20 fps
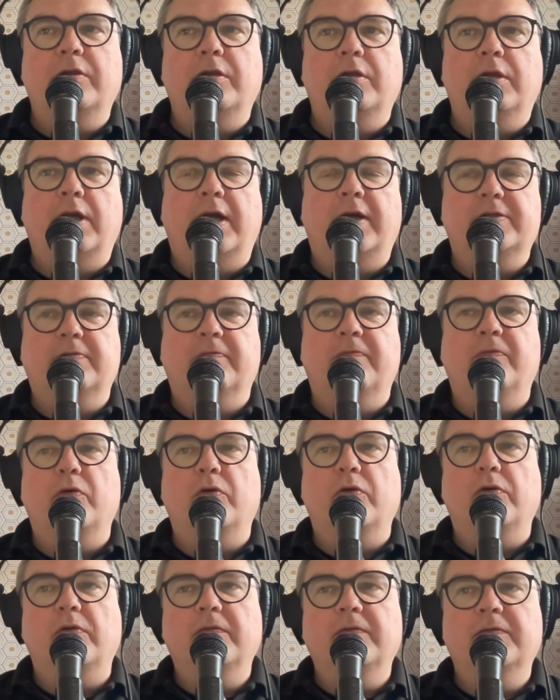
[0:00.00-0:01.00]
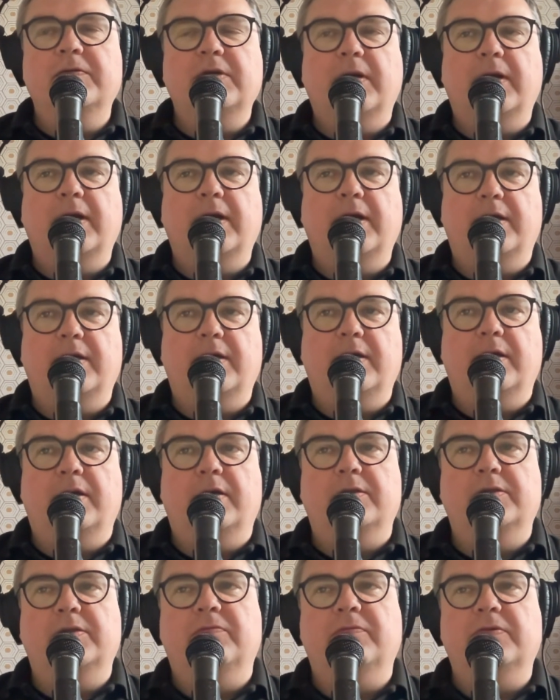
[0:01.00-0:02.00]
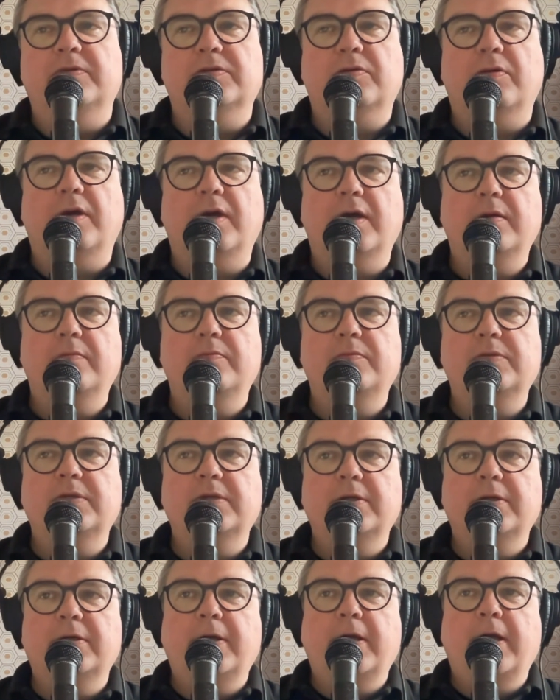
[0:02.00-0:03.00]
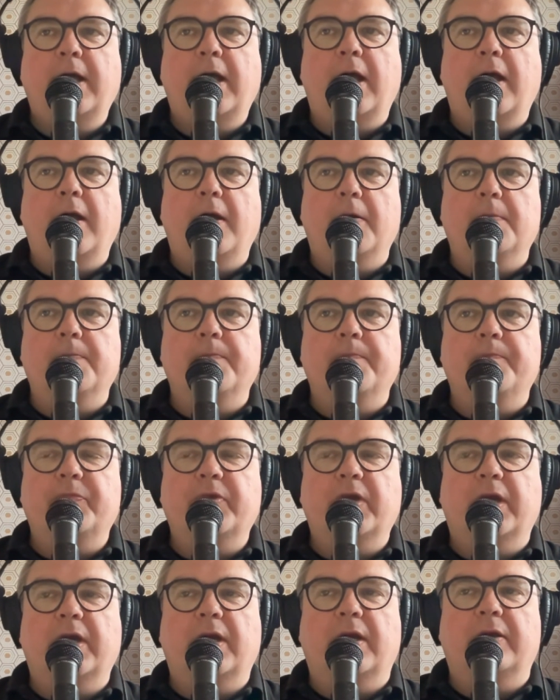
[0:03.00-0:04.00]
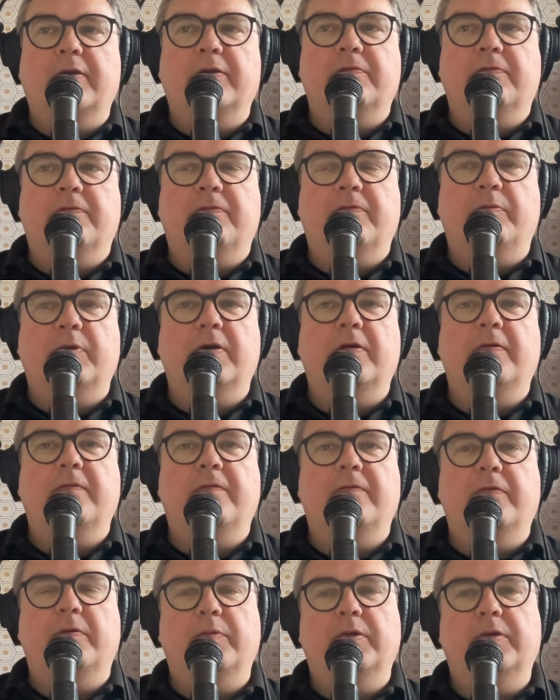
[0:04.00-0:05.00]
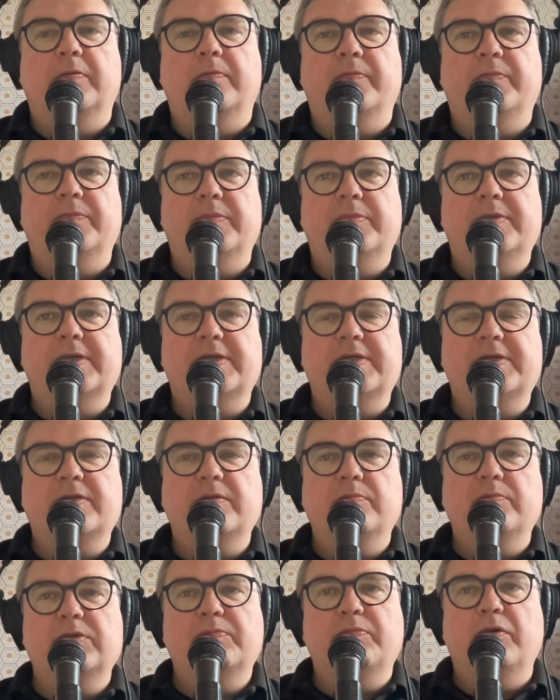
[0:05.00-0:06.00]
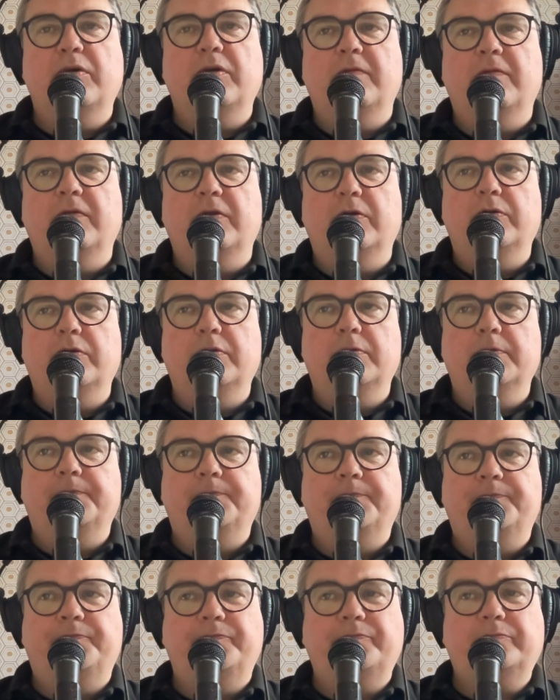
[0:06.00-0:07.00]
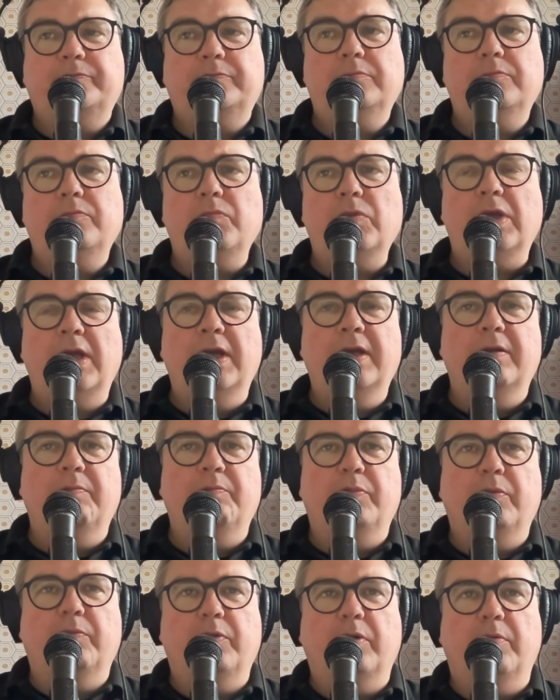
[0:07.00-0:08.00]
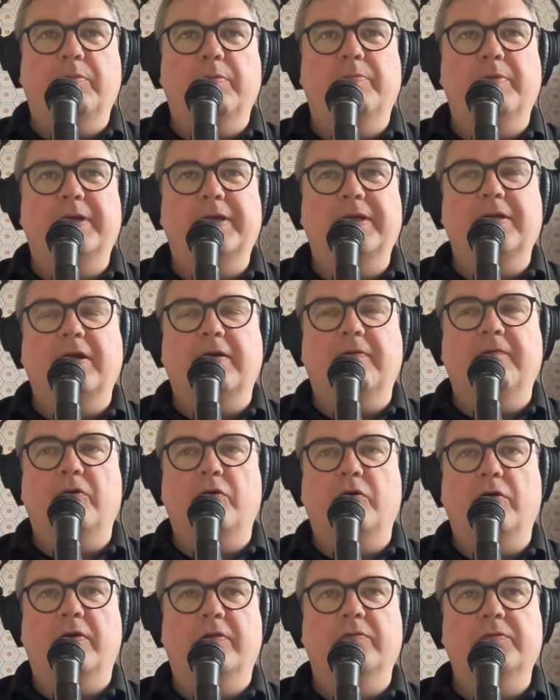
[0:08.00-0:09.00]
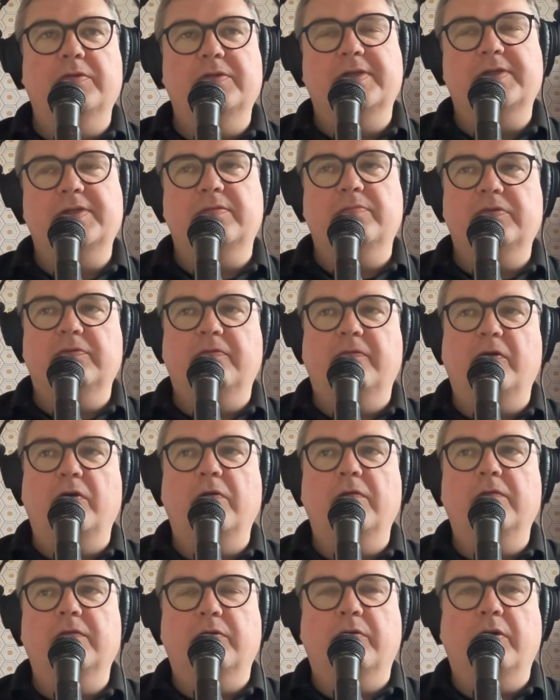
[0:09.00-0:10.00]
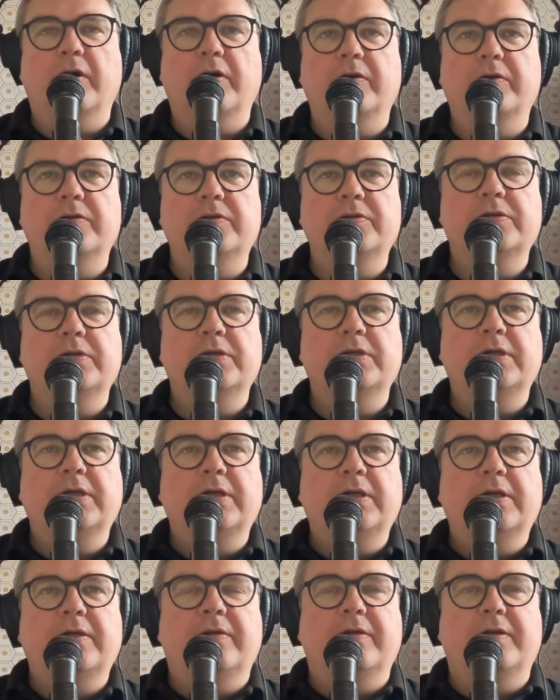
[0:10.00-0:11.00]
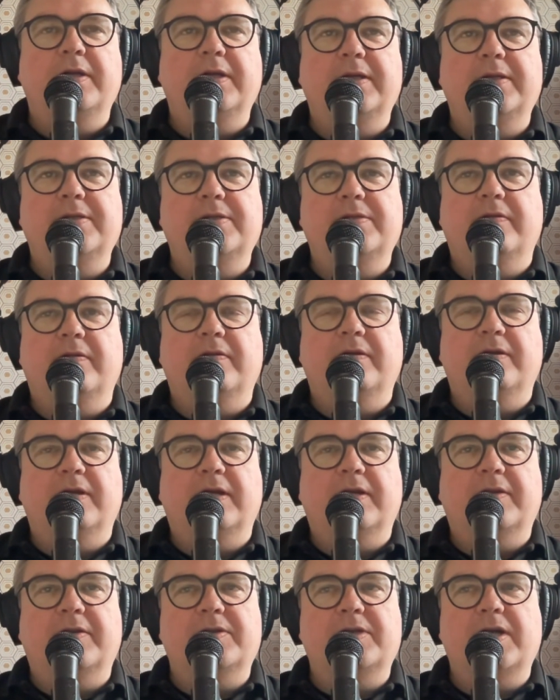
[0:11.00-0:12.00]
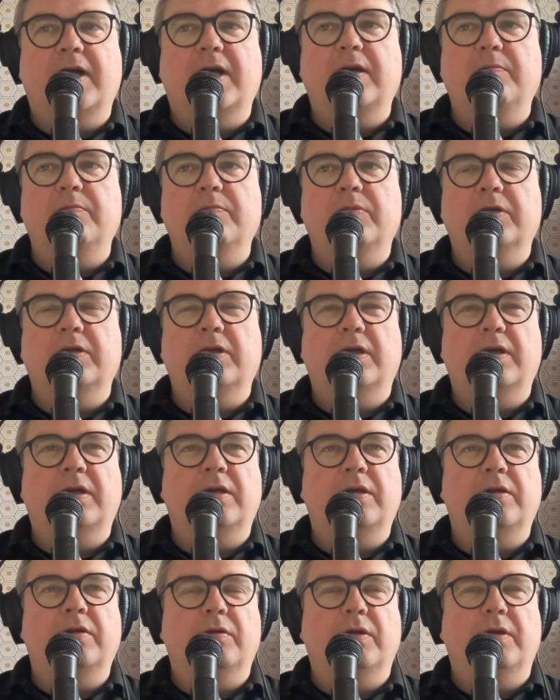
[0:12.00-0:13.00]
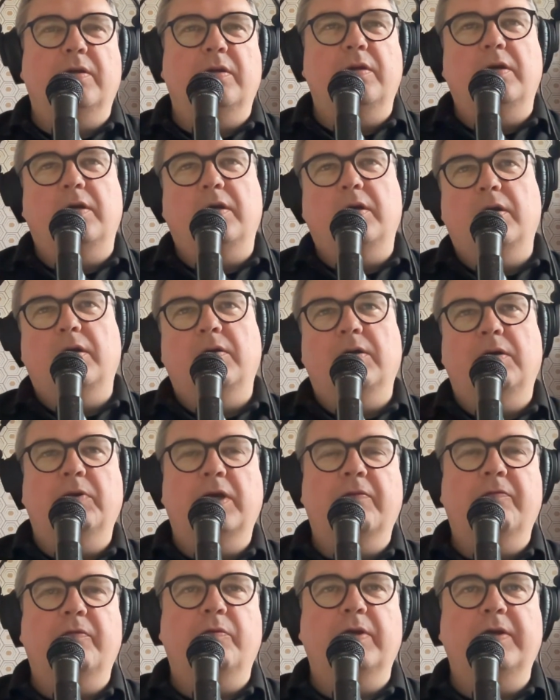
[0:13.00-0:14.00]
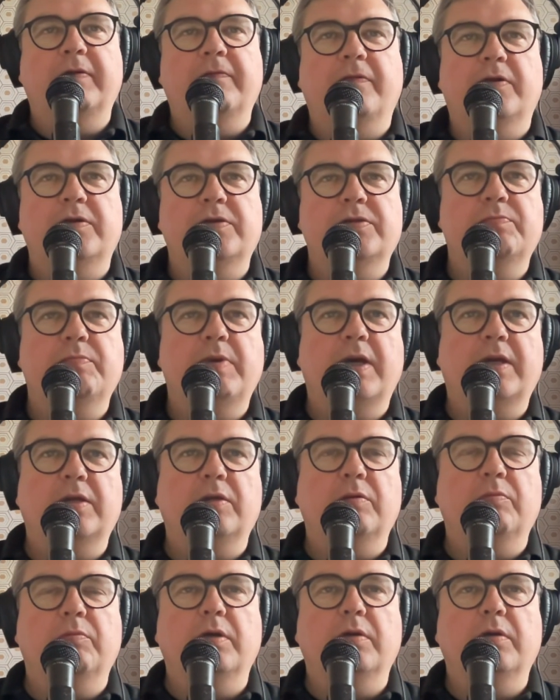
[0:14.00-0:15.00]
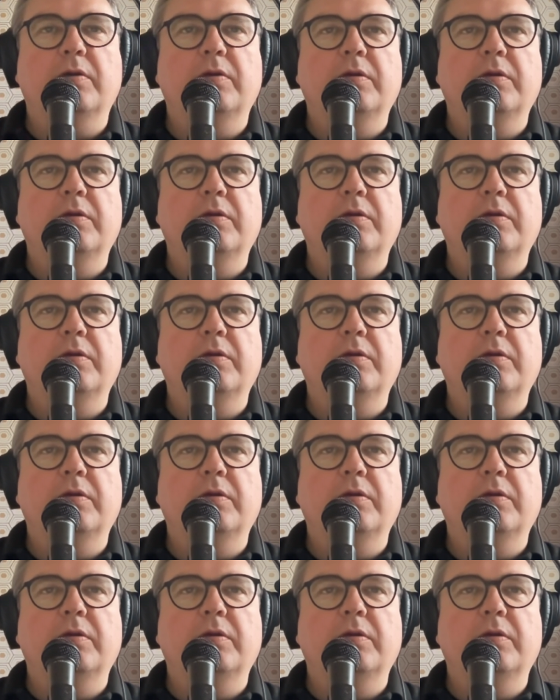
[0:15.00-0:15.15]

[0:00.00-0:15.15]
has evolved as you've described, and from a systems point of view, probably those systems evolved around the needs at the time. But whenever we first met, you were